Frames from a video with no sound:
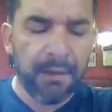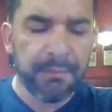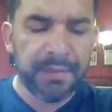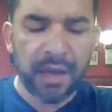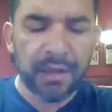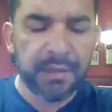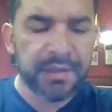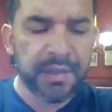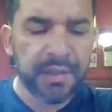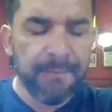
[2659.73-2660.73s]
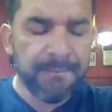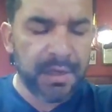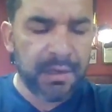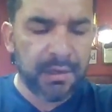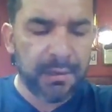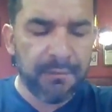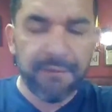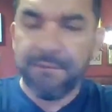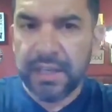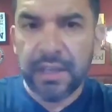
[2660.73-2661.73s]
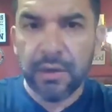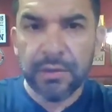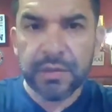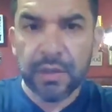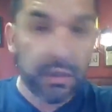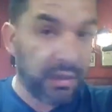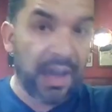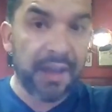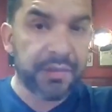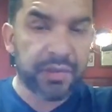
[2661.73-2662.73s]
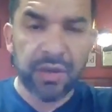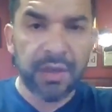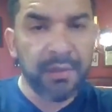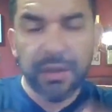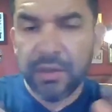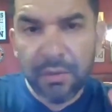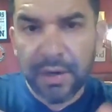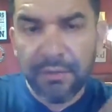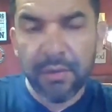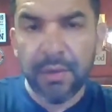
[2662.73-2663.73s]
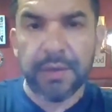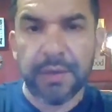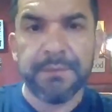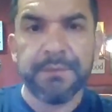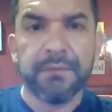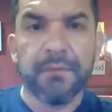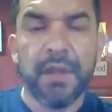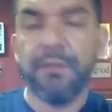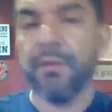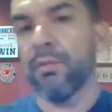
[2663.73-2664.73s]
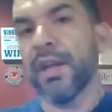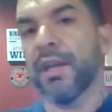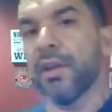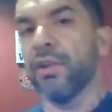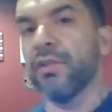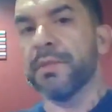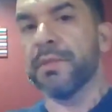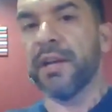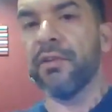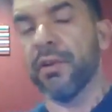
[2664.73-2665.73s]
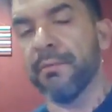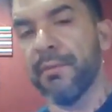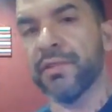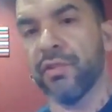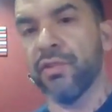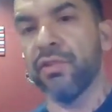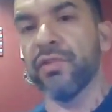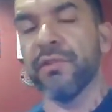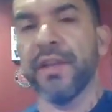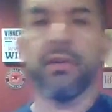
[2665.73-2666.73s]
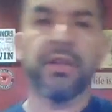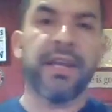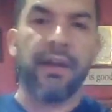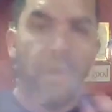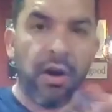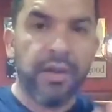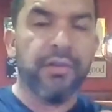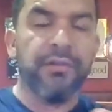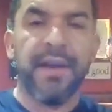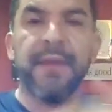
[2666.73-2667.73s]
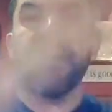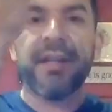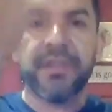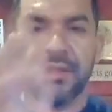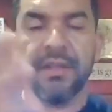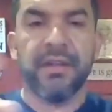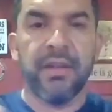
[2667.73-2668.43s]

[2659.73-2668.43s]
documents, videos, live stream. You can do whatever you want. If you're running a YouTube channel, you can post your YouTube video link on your fan page and